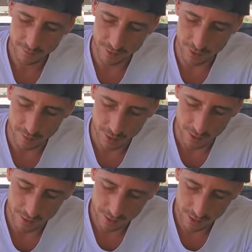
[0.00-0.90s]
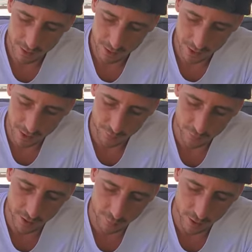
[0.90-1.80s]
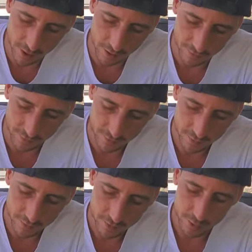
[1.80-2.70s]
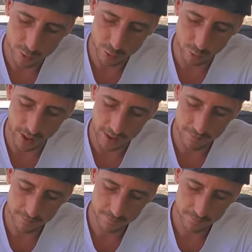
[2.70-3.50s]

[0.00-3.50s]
Come on. Enough with the one-off. Three.